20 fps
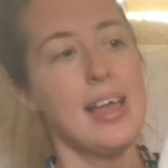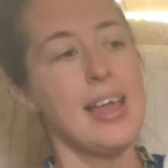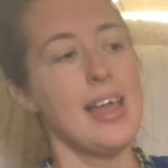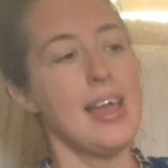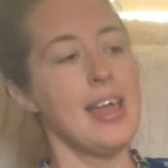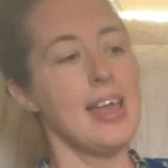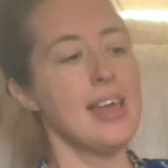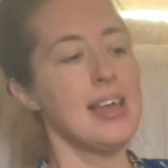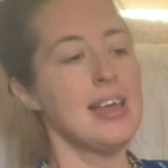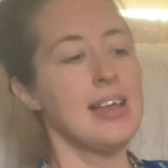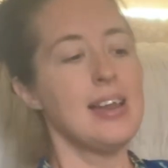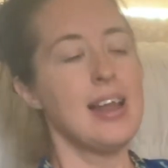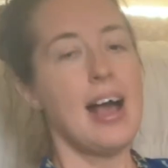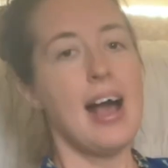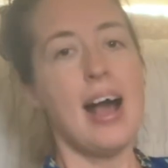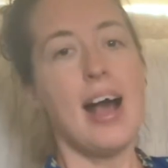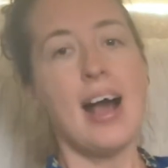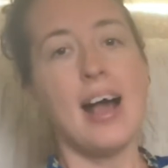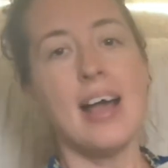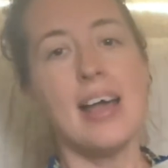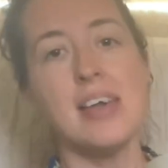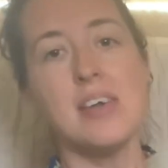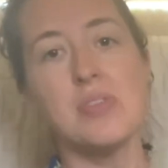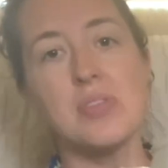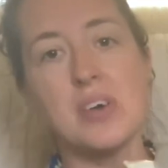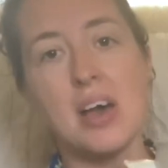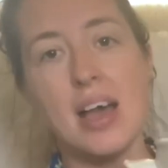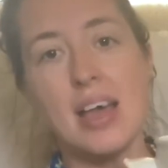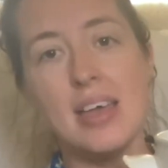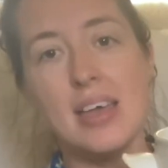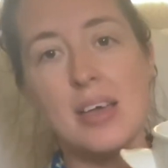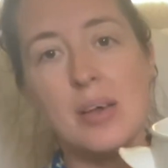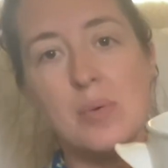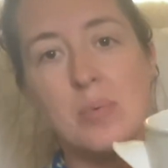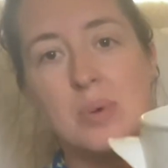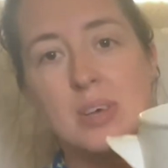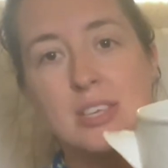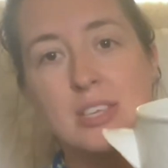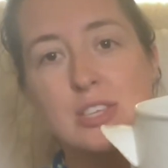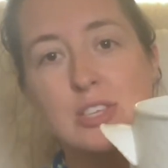And I thought it
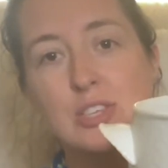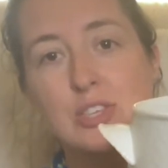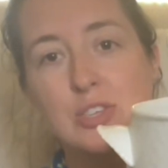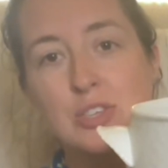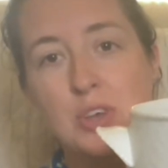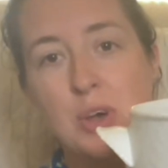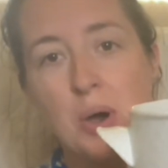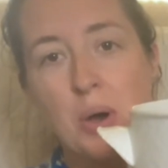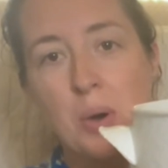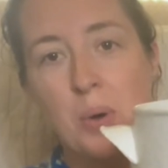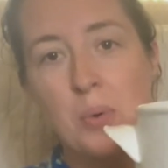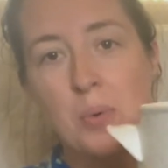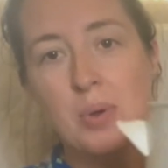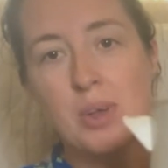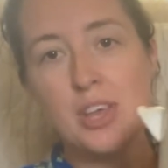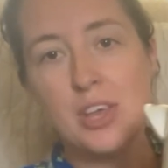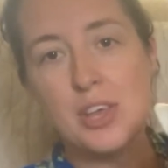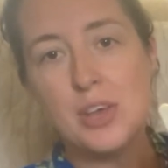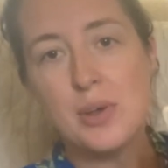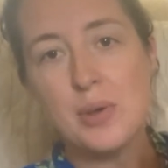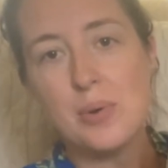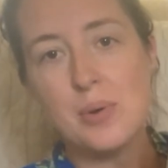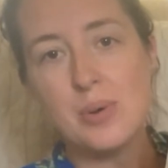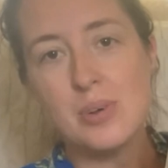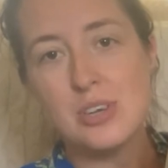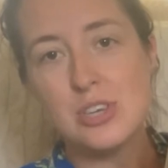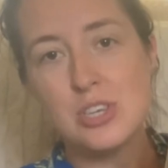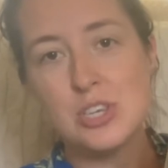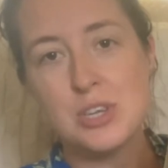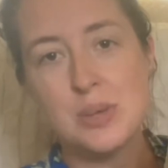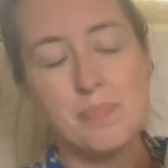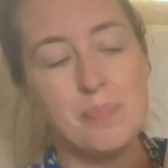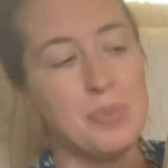was so cute.